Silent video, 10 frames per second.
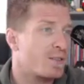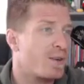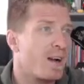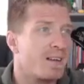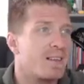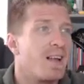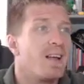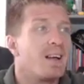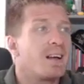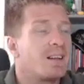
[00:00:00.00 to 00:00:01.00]
So guys,
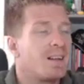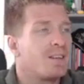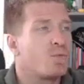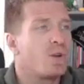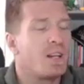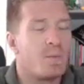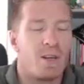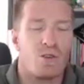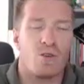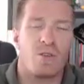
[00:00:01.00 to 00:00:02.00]
Glynn really
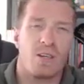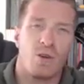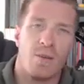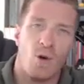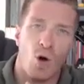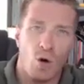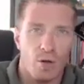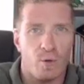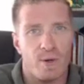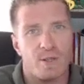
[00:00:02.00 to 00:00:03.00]
made sure that you have
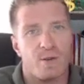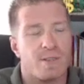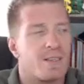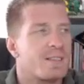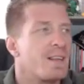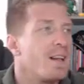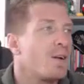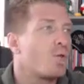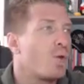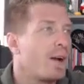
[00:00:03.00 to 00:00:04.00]
all the resources
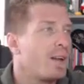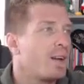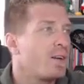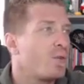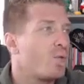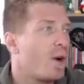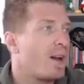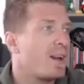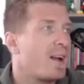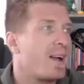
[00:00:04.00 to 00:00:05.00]
right here ready,